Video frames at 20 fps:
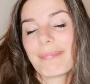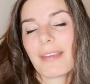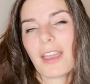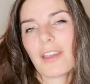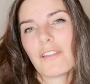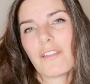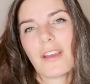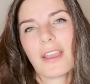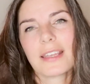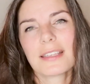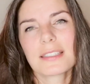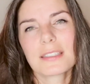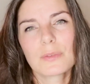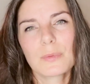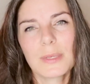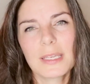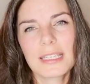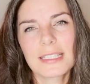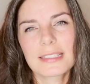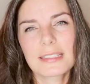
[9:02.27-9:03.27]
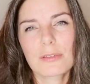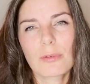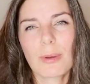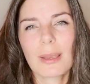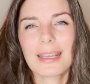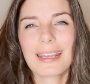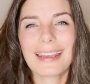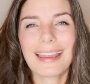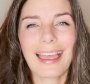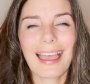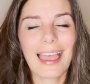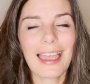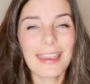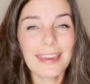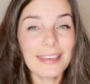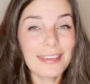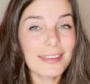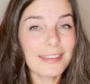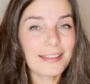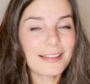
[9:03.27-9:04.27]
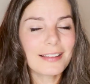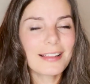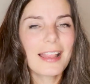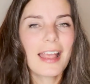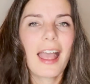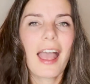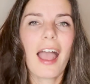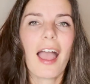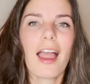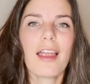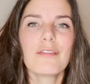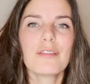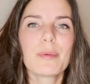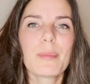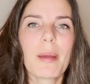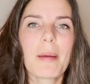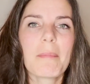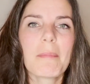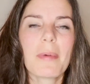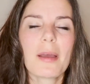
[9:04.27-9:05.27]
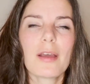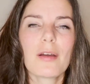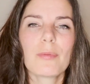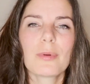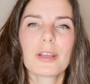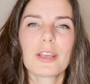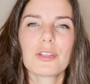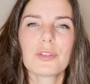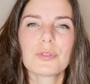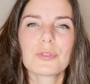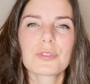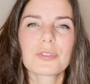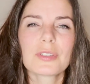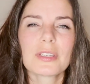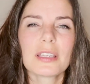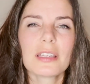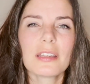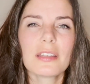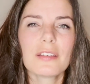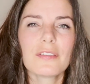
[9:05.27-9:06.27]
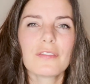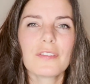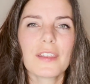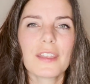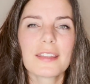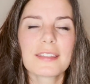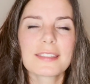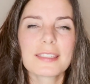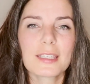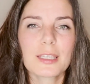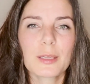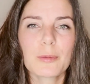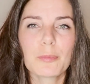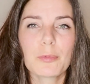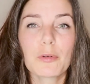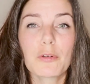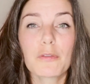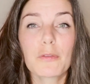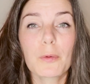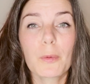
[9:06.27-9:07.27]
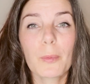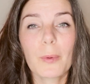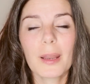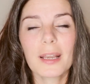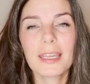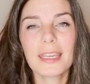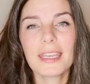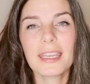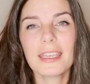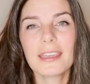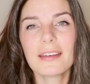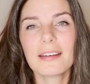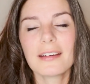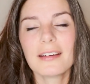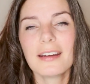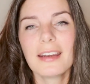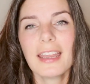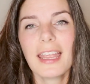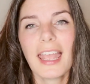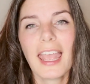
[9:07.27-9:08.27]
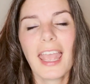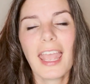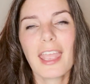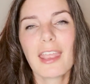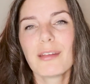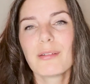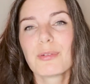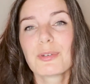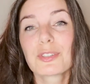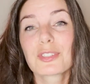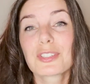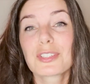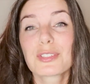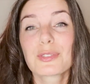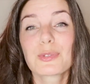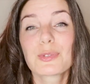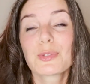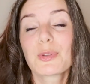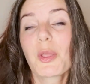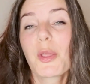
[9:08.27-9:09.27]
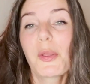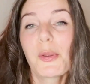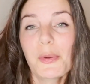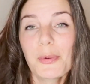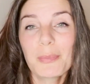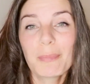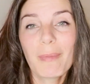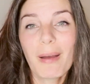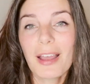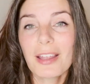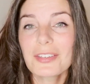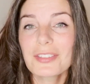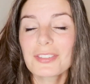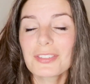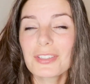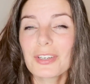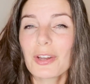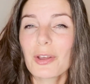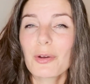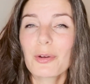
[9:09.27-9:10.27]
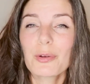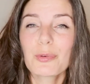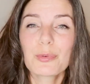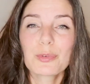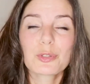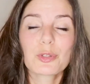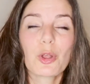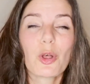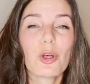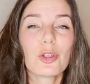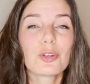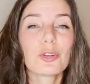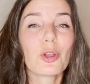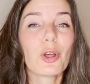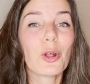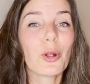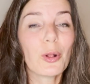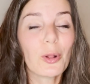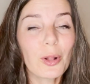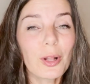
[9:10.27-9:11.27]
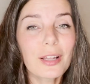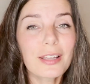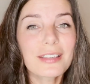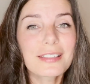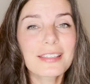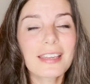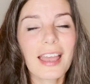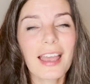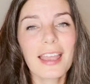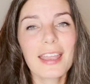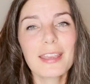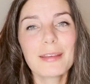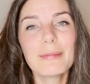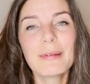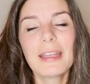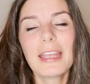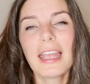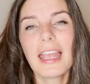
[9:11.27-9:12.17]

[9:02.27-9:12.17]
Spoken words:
I find Sweden is quite ideal. I remember when I used to live in Singapore for 1 year, it was just too much, you know, it was hot all the time.